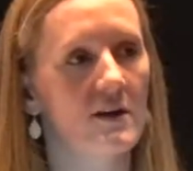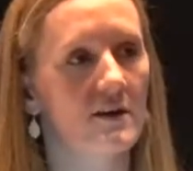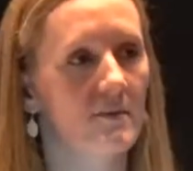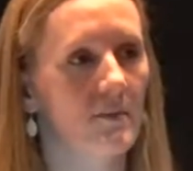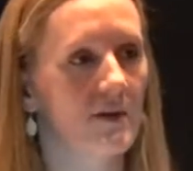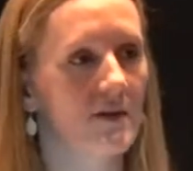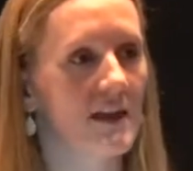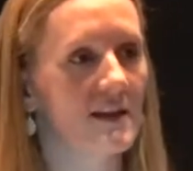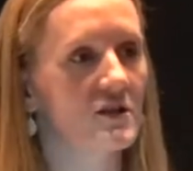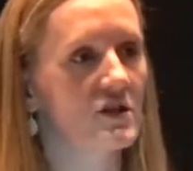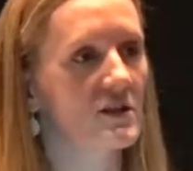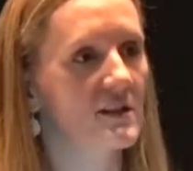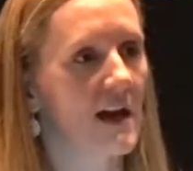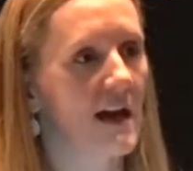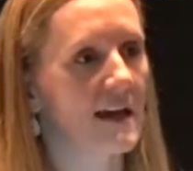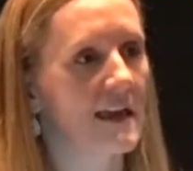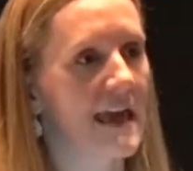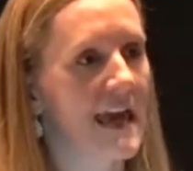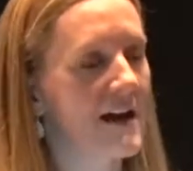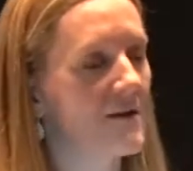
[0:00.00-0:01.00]
But they just
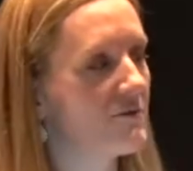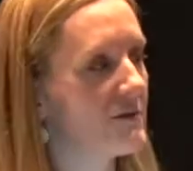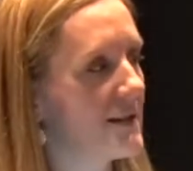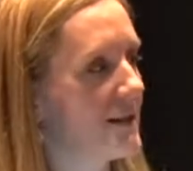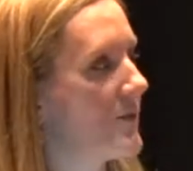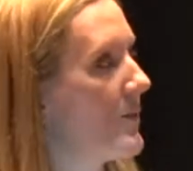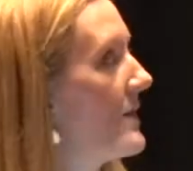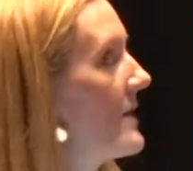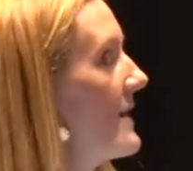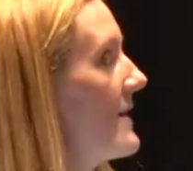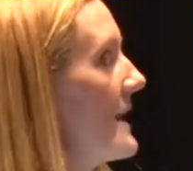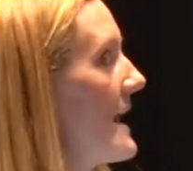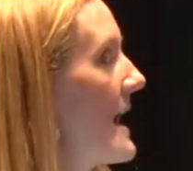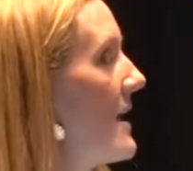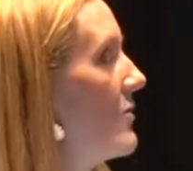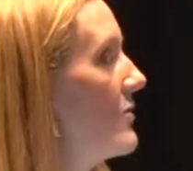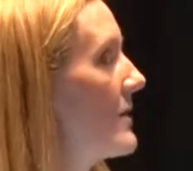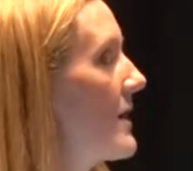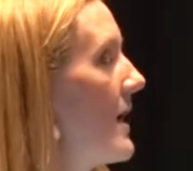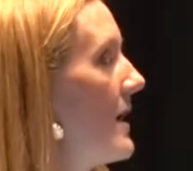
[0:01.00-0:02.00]
got counted within the
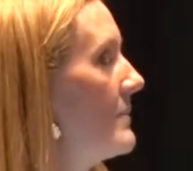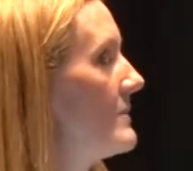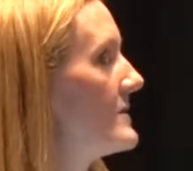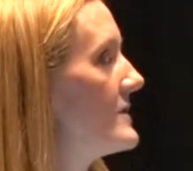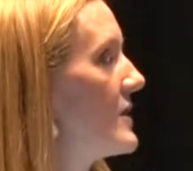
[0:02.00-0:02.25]
outcome.